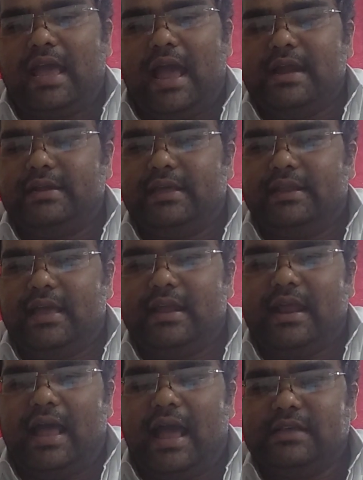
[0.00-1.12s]
the
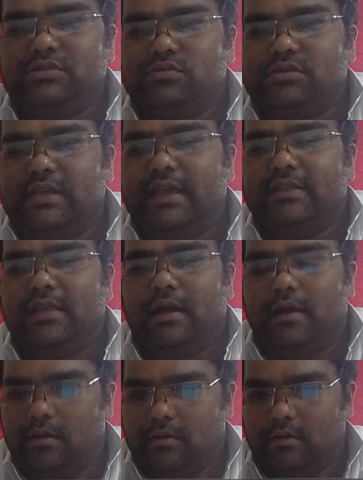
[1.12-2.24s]
anterior, as you see in
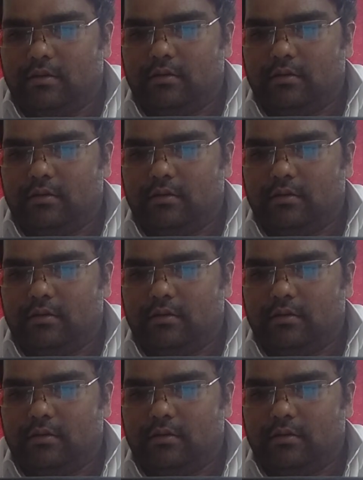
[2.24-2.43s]
the